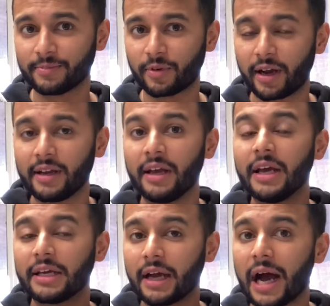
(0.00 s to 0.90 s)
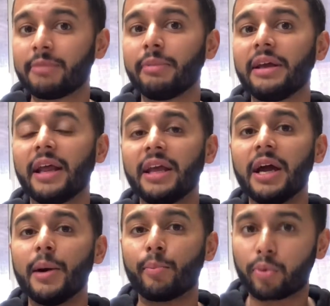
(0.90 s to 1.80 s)
right? God made a
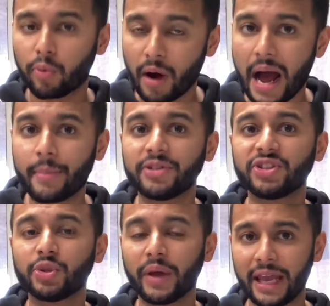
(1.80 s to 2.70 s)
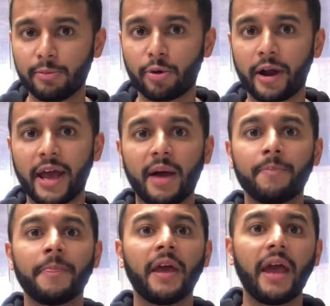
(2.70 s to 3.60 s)
promise to
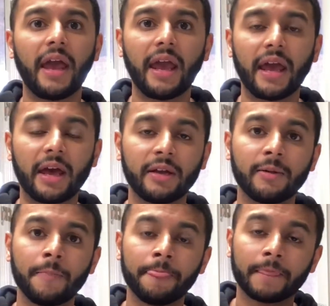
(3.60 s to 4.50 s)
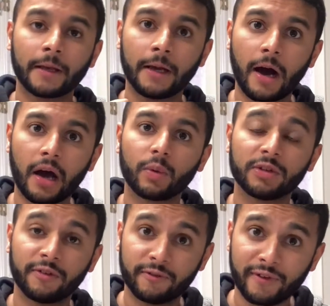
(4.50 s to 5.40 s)
Abraham and God
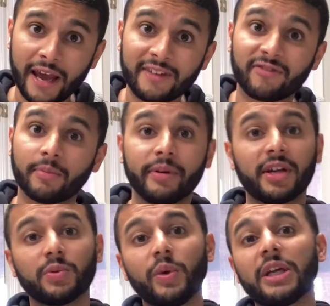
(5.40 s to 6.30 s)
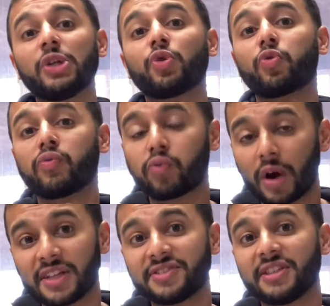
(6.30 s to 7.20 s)
was faithful because we can
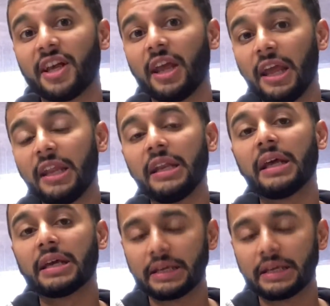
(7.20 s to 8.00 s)
trust in